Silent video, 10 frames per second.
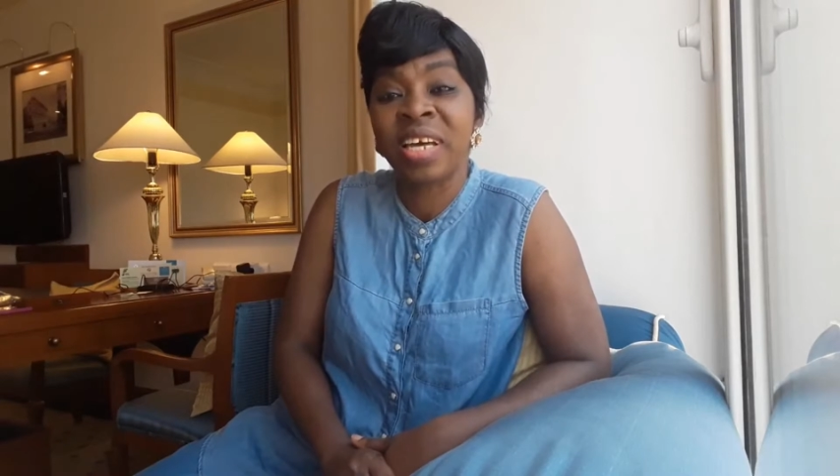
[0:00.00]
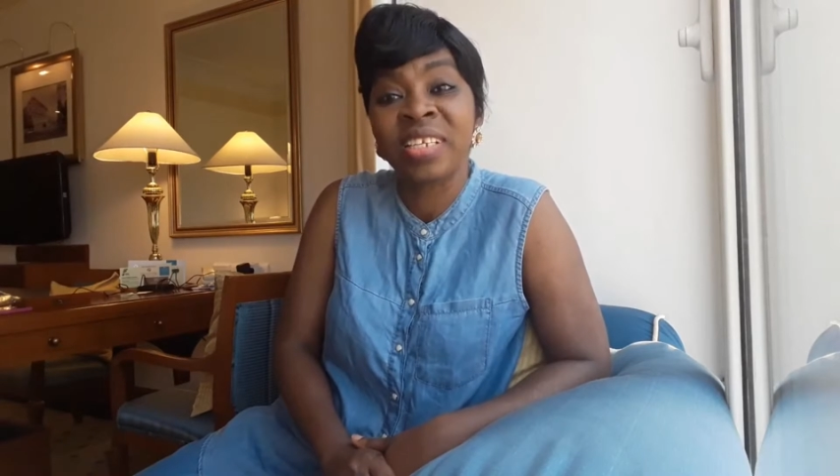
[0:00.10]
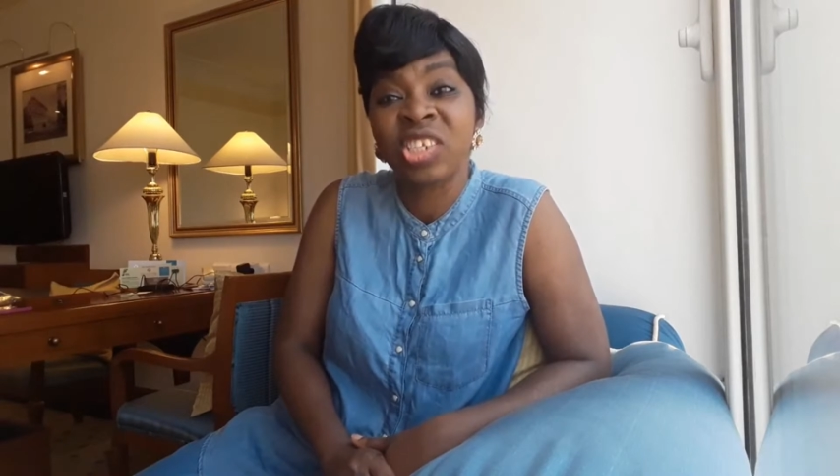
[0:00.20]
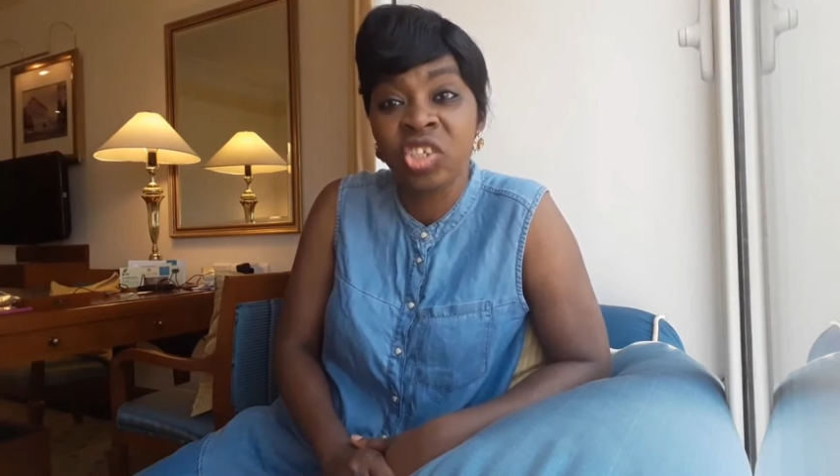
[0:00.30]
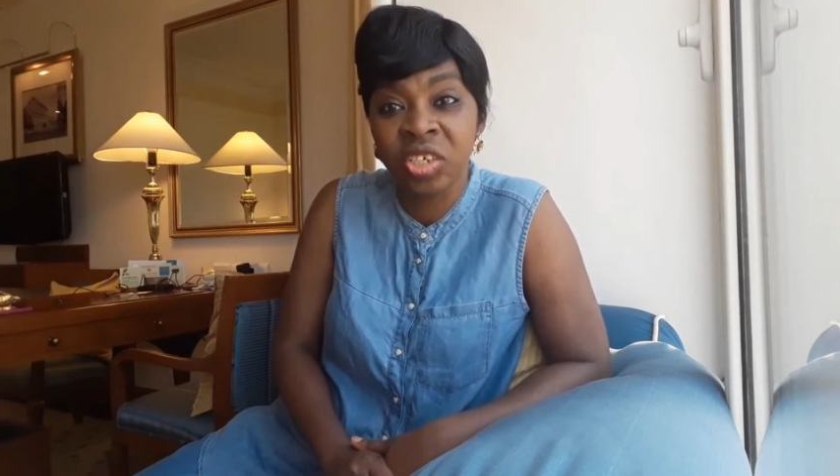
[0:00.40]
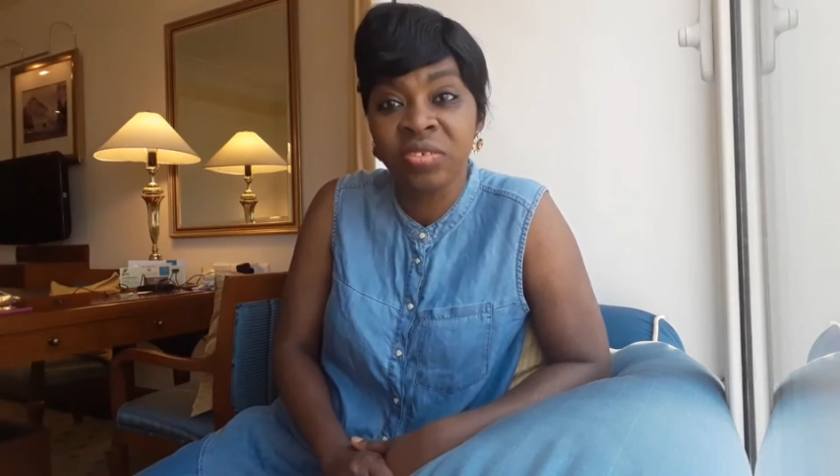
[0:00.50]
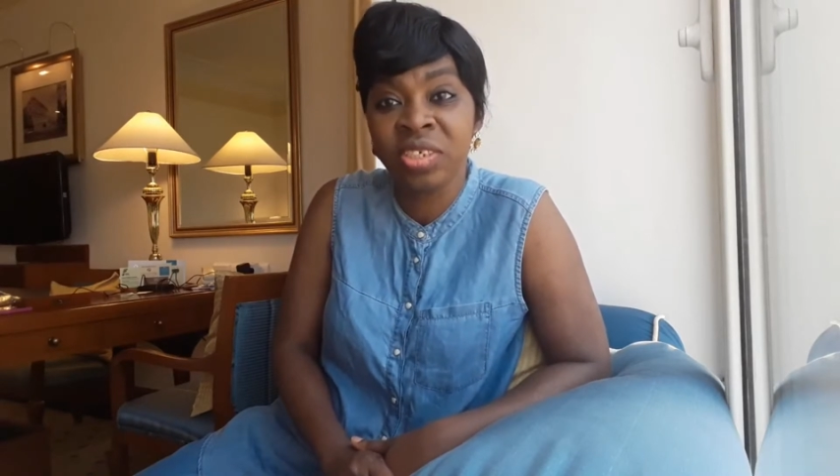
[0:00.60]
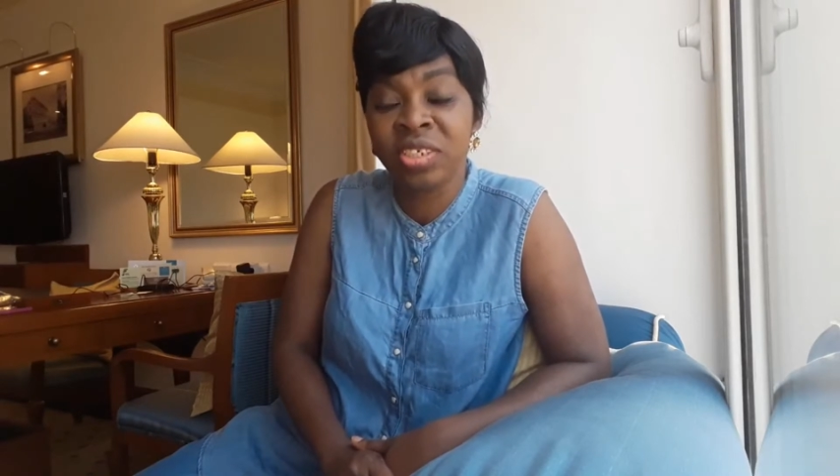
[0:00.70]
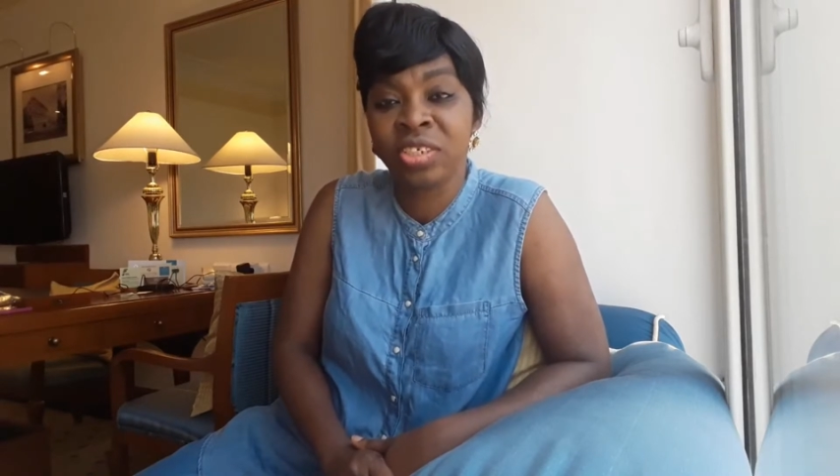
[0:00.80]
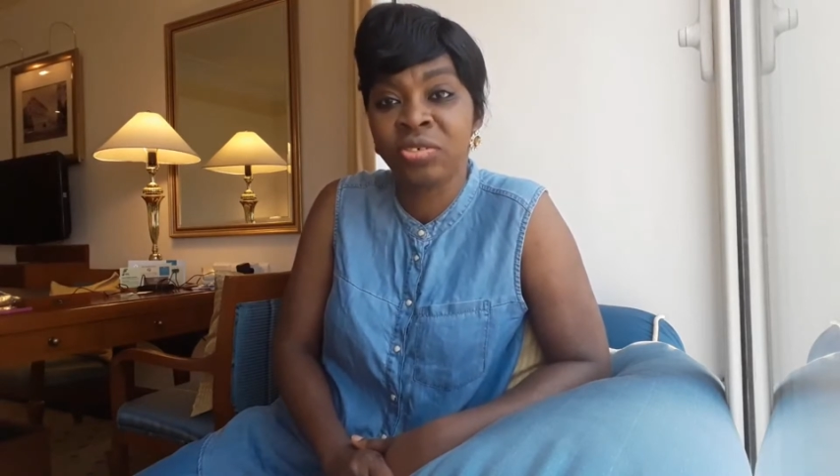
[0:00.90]
that is
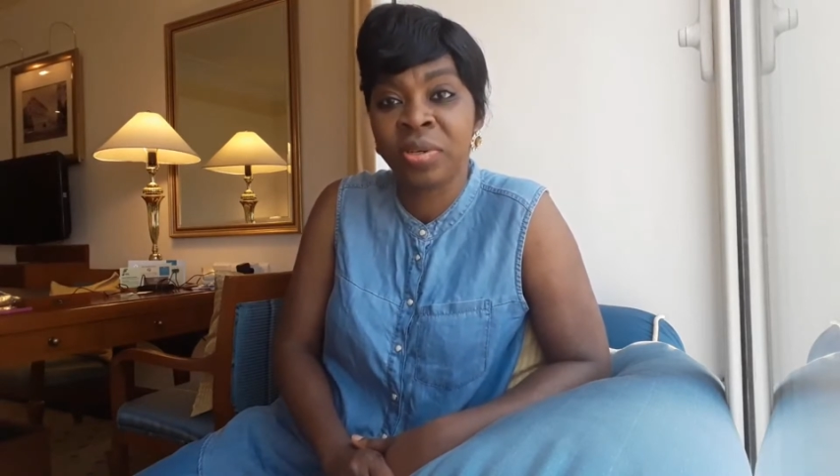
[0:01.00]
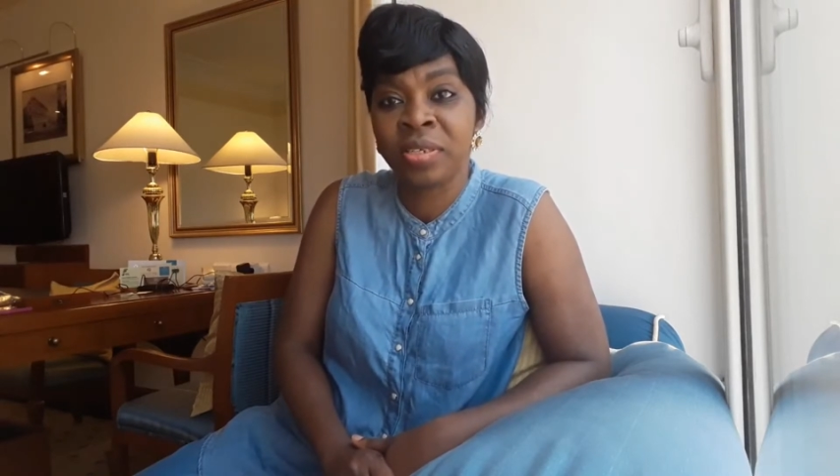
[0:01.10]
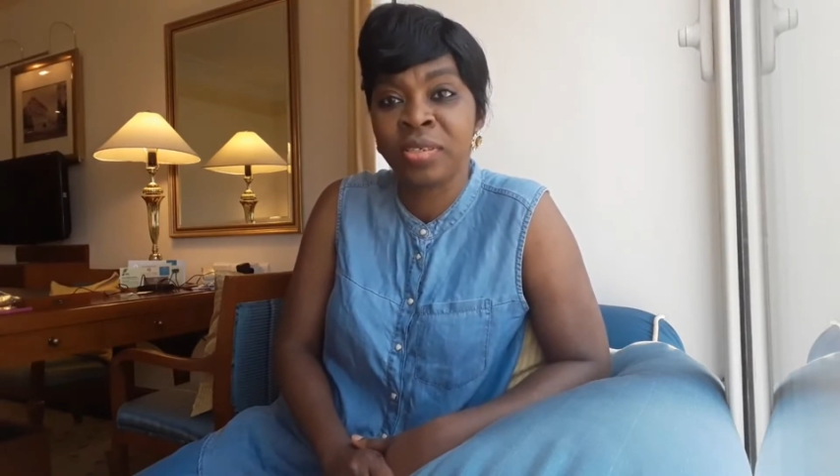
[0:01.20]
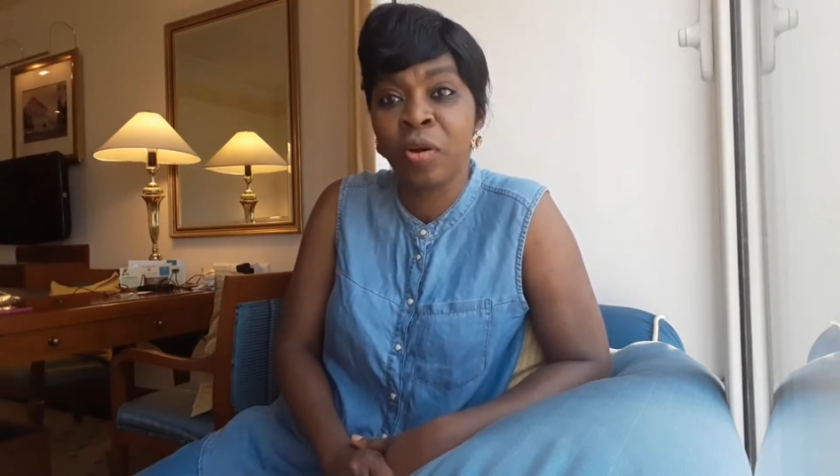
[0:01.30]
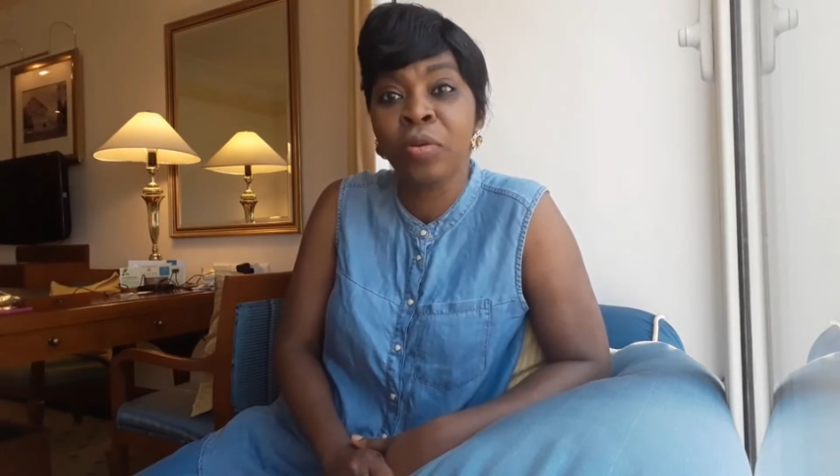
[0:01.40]
yielding interest.